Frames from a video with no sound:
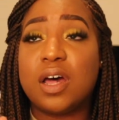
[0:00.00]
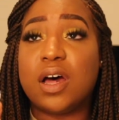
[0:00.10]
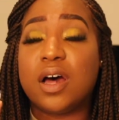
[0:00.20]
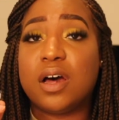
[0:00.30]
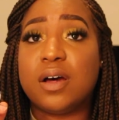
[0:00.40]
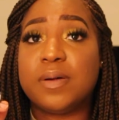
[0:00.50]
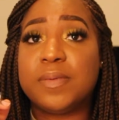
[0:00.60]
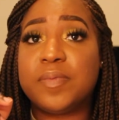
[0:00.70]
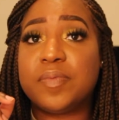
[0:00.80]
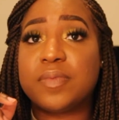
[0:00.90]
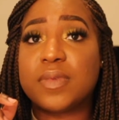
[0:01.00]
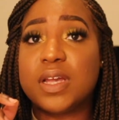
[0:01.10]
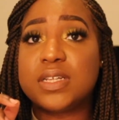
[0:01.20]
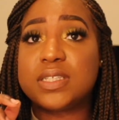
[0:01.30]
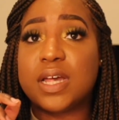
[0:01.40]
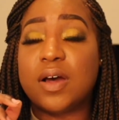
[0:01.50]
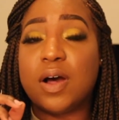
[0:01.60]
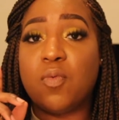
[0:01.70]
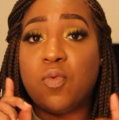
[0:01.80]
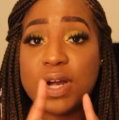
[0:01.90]
it's
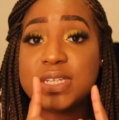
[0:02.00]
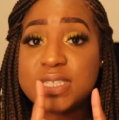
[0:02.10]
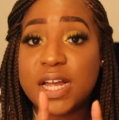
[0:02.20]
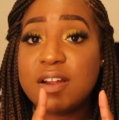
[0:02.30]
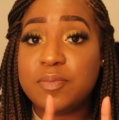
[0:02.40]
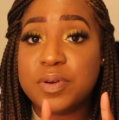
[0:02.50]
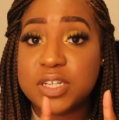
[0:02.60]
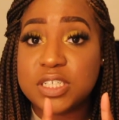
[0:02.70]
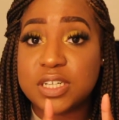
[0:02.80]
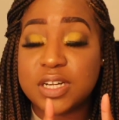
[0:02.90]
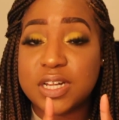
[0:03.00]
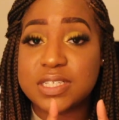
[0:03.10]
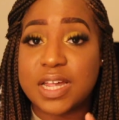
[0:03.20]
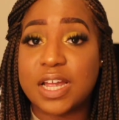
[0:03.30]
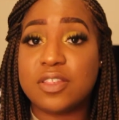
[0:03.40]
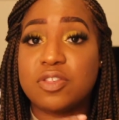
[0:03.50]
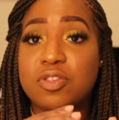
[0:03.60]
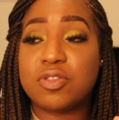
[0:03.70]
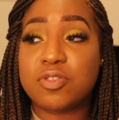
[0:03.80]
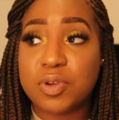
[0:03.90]
one set of pushing is like
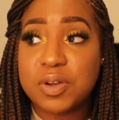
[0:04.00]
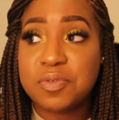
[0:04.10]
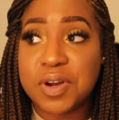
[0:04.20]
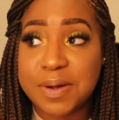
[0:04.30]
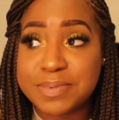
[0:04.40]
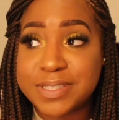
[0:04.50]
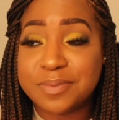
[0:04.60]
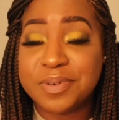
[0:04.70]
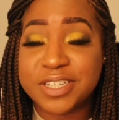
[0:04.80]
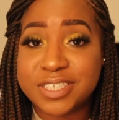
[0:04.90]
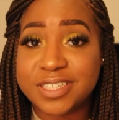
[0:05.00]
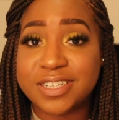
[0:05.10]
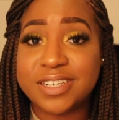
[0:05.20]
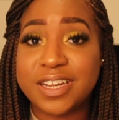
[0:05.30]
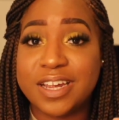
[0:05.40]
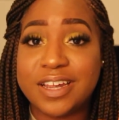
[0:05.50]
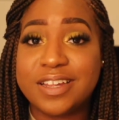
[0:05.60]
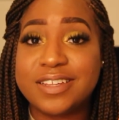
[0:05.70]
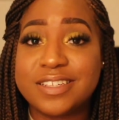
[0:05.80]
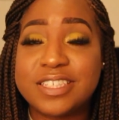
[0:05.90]
3 reps of pushing.
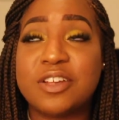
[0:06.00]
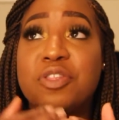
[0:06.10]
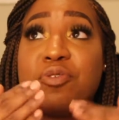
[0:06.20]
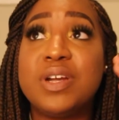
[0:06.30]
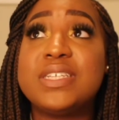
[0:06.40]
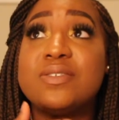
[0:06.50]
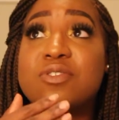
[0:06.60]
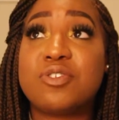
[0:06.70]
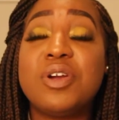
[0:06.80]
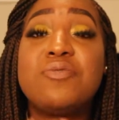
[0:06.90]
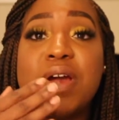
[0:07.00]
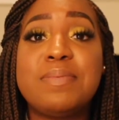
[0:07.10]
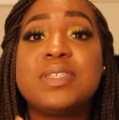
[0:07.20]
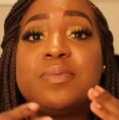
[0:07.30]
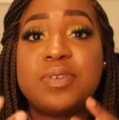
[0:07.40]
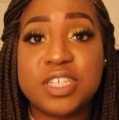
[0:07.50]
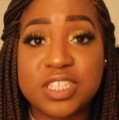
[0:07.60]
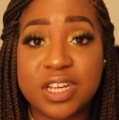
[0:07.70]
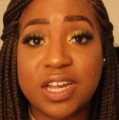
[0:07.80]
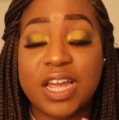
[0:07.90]
So three reps of
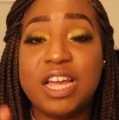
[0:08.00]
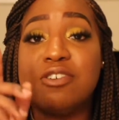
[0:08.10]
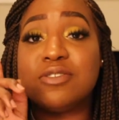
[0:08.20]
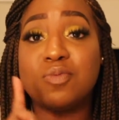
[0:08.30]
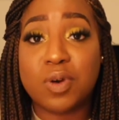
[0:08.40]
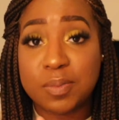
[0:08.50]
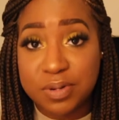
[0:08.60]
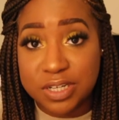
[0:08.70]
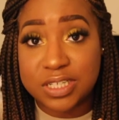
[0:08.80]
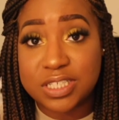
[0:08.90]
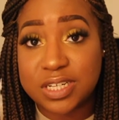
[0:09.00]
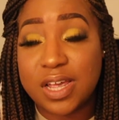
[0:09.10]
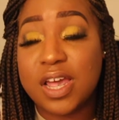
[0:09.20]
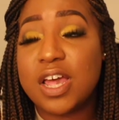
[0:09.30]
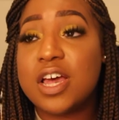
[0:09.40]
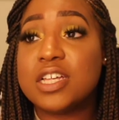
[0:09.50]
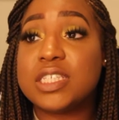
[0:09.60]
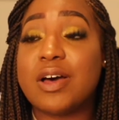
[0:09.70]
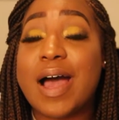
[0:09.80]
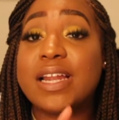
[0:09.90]
pushing equals 1 push.
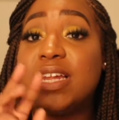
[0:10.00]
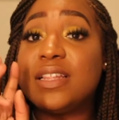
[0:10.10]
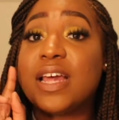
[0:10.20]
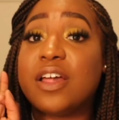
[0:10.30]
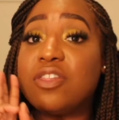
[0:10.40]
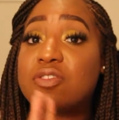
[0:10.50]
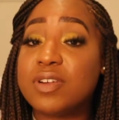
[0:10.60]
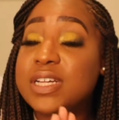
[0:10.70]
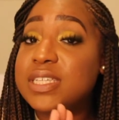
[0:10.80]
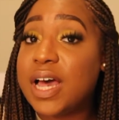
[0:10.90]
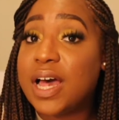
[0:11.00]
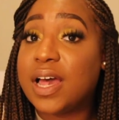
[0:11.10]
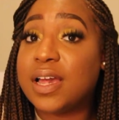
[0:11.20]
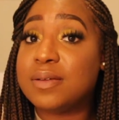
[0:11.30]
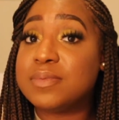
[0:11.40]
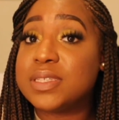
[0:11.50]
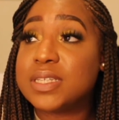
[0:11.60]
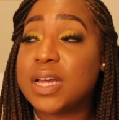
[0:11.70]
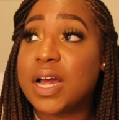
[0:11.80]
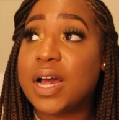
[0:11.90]
So I did that 3 times.
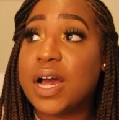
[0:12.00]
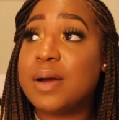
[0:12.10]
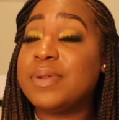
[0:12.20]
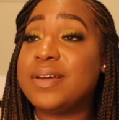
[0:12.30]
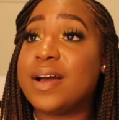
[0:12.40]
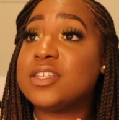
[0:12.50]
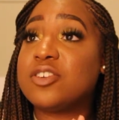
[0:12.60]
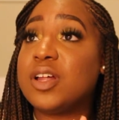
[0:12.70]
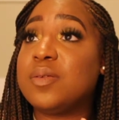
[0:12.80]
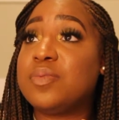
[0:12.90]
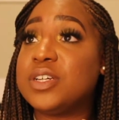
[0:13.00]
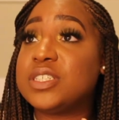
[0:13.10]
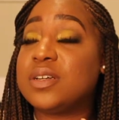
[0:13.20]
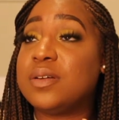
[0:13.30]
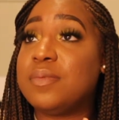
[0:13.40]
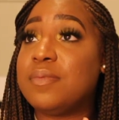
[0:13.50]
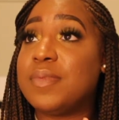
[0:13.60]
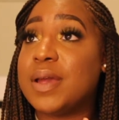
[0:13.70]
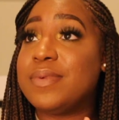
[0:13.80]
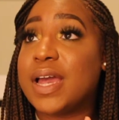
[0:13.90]
I believe I started pushing
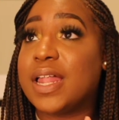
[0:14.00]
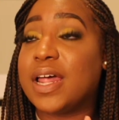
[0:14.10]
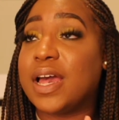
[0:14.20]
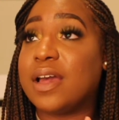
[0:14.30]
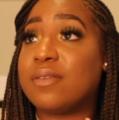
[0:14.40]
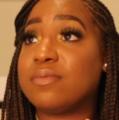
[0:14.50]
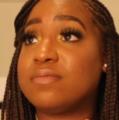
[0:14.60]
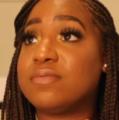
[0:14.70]
maybe at like